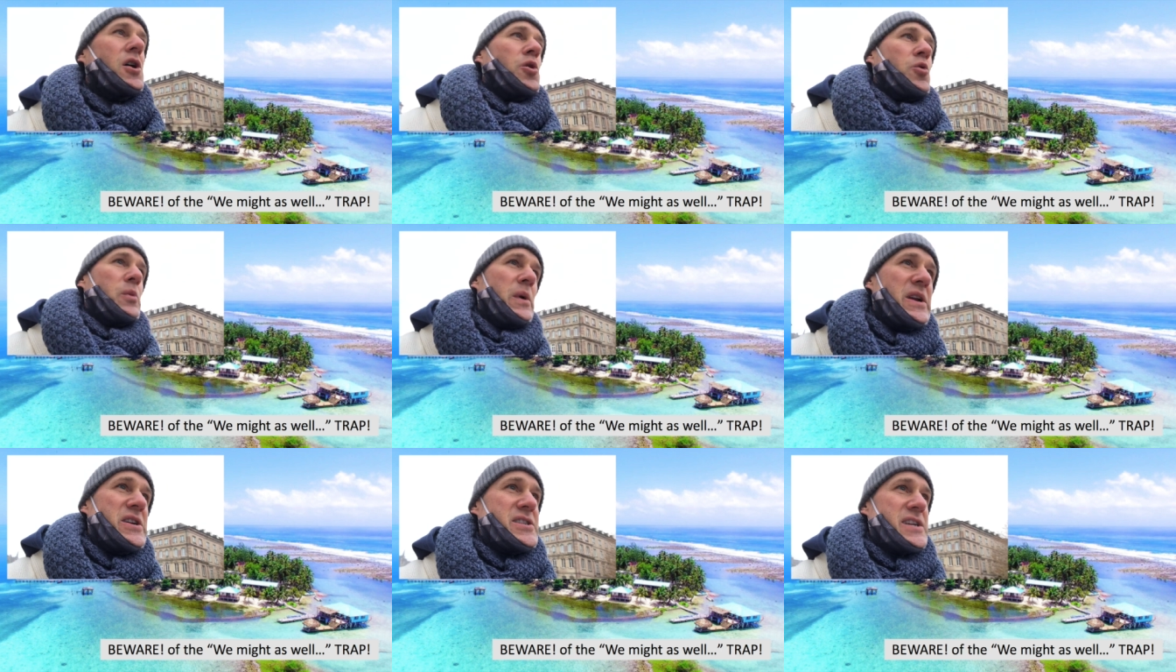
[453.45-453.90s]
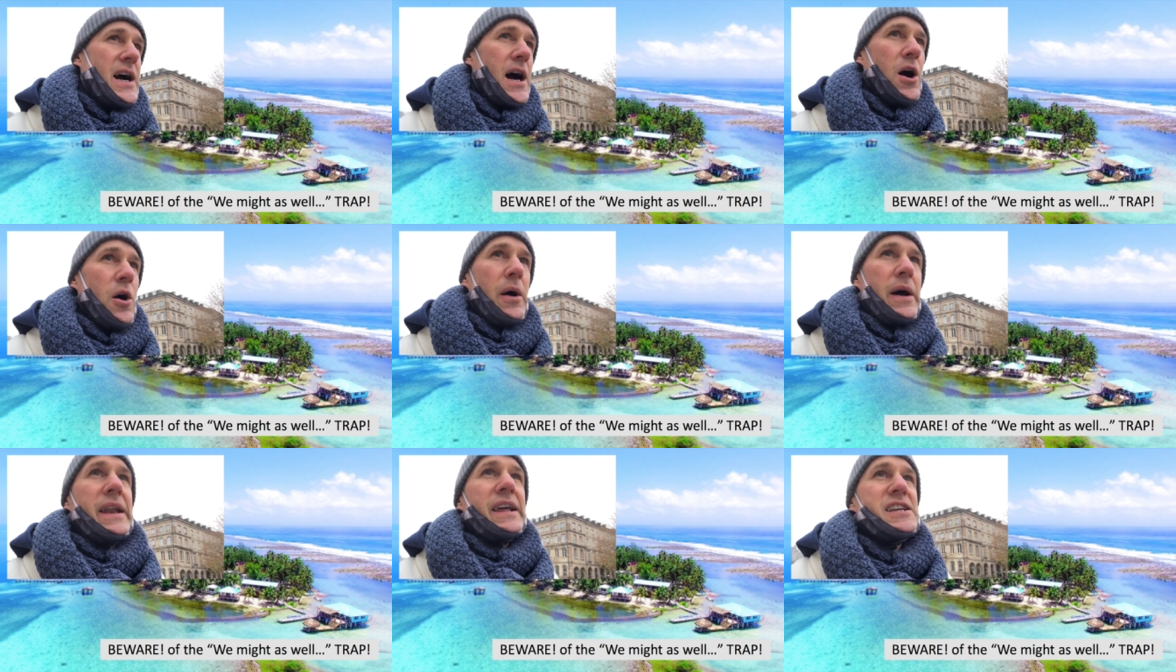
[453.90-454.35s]
reach
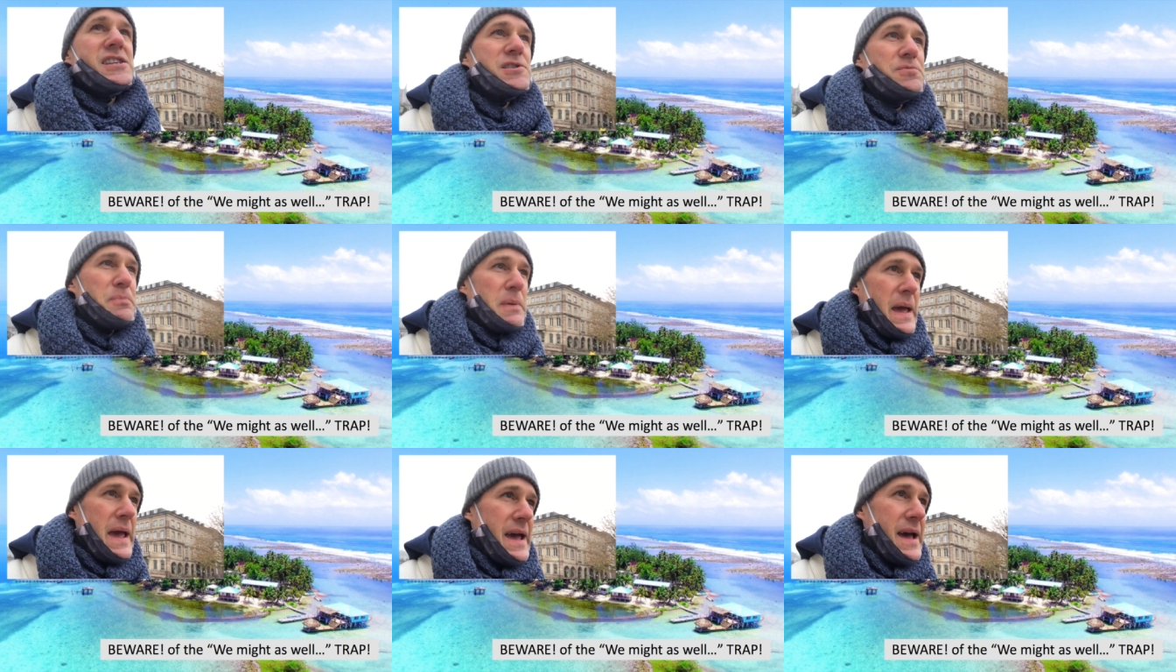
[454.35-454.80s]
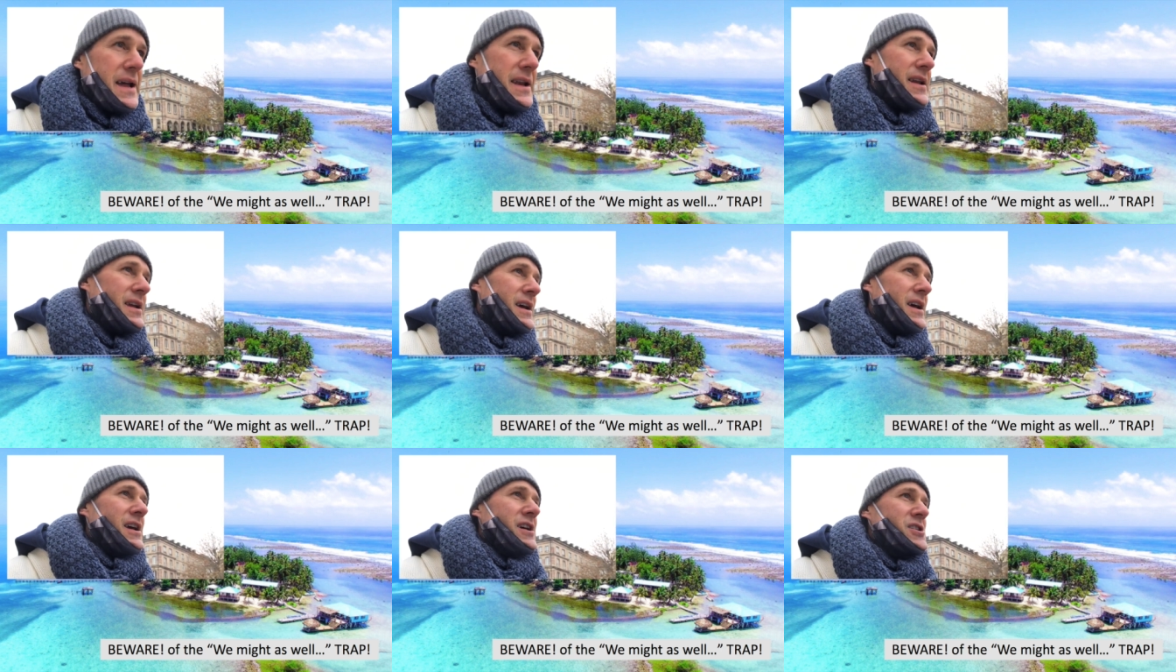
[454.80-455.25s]
out and
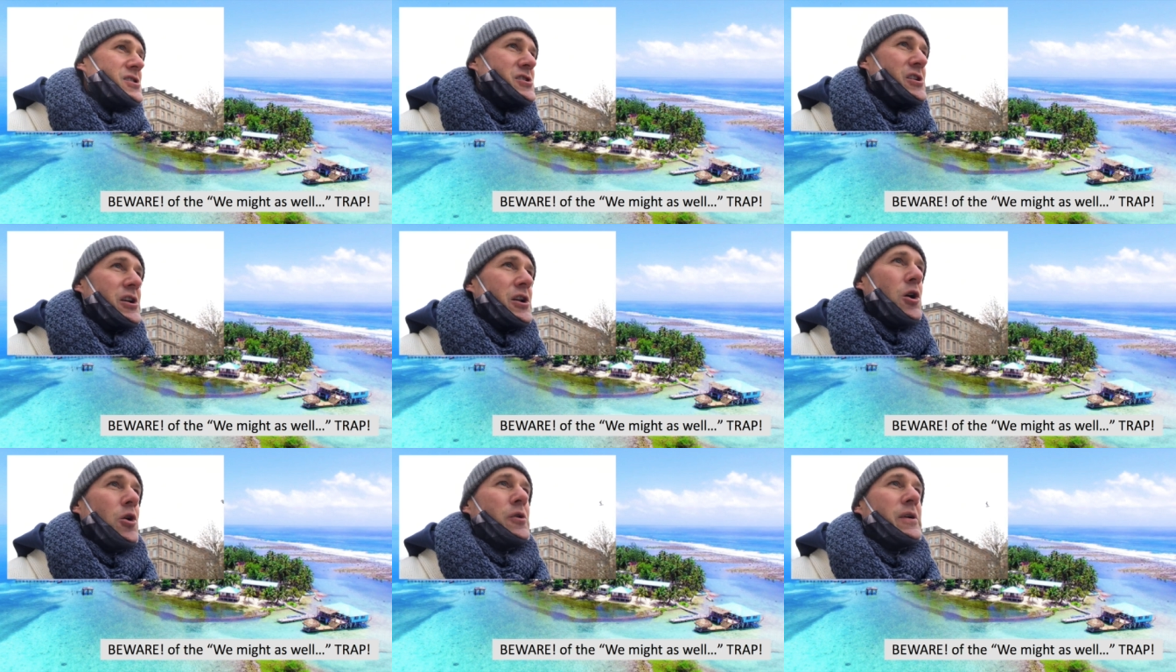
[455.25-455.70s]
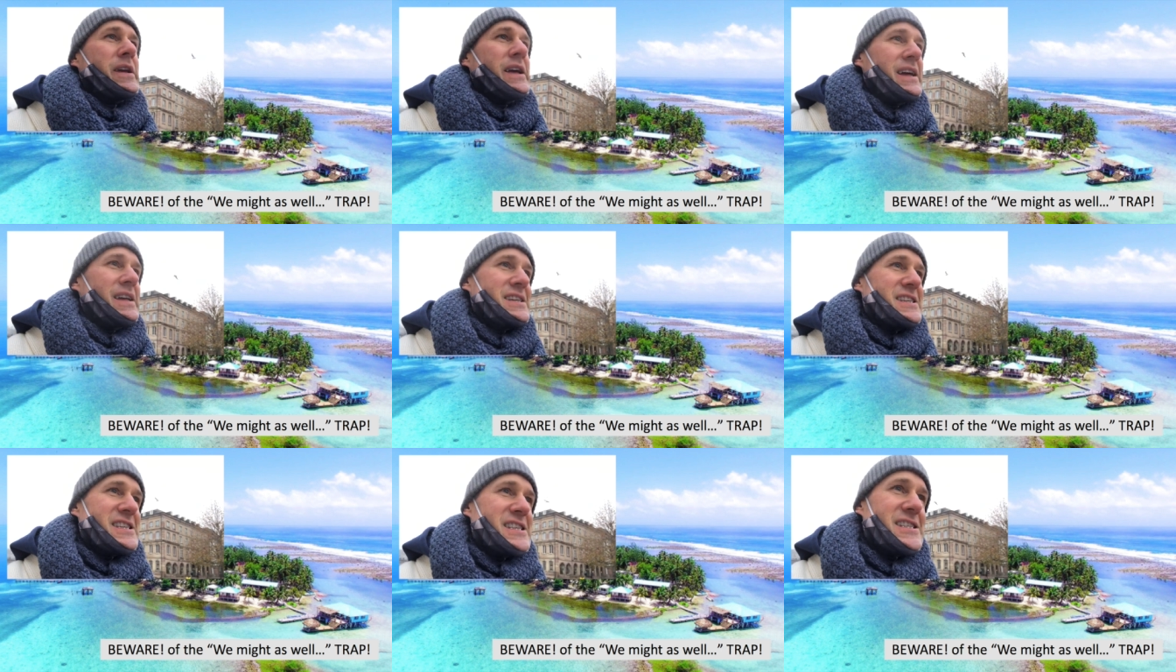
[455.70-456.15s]
expand so you don't
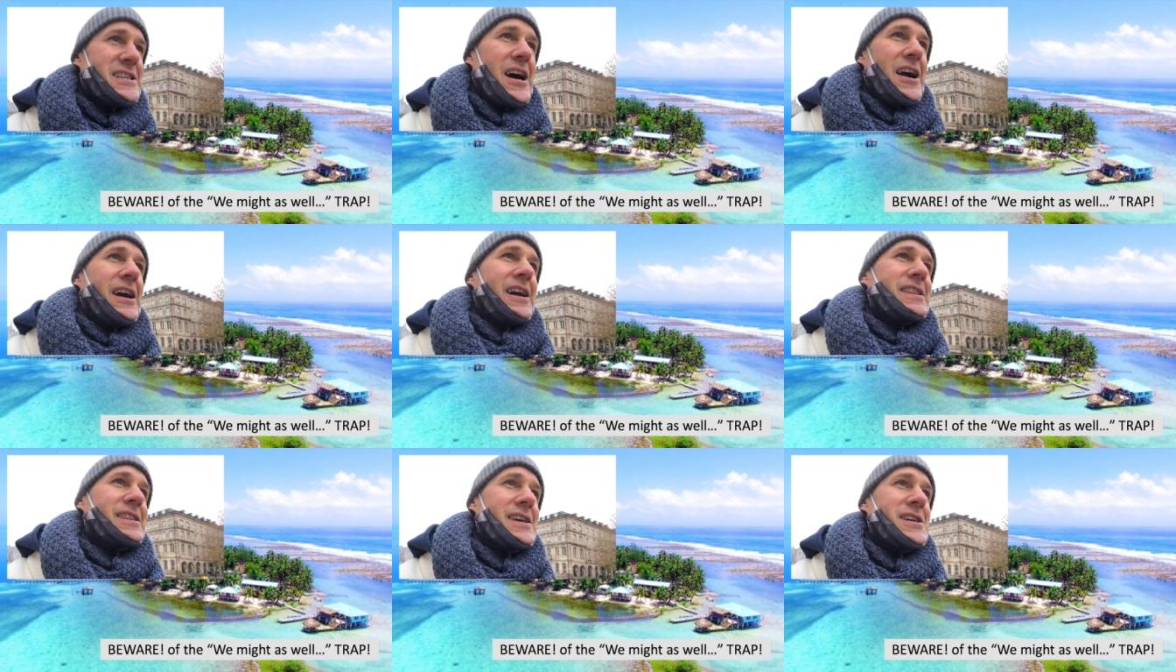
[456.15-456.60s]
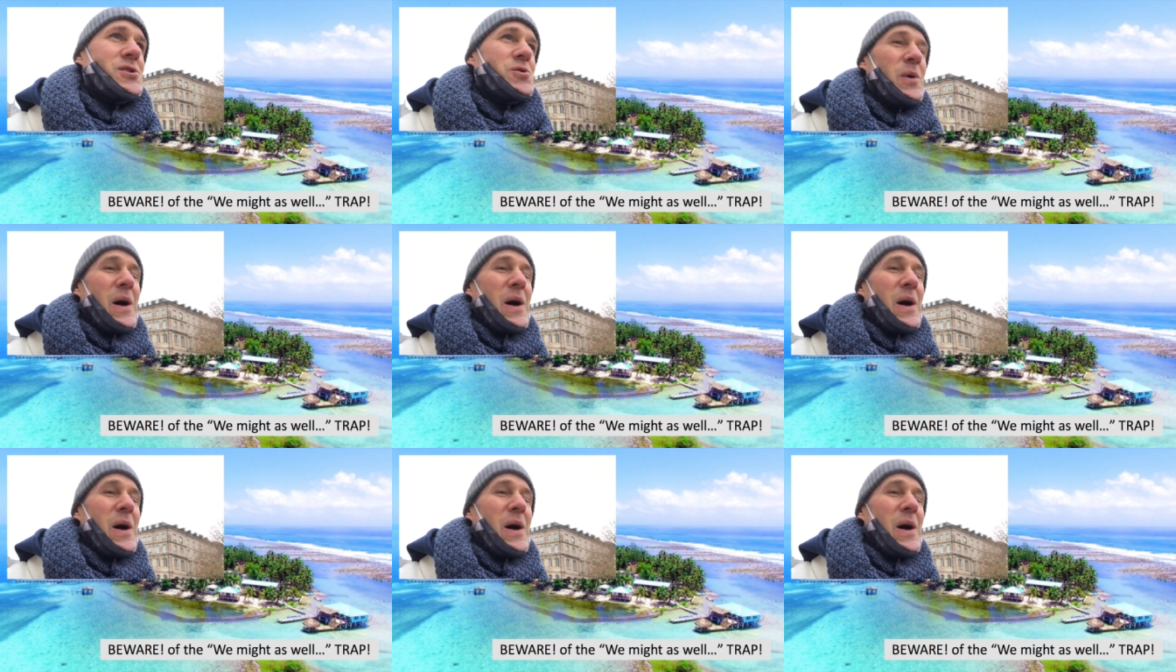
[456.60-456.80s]
get stuck in this,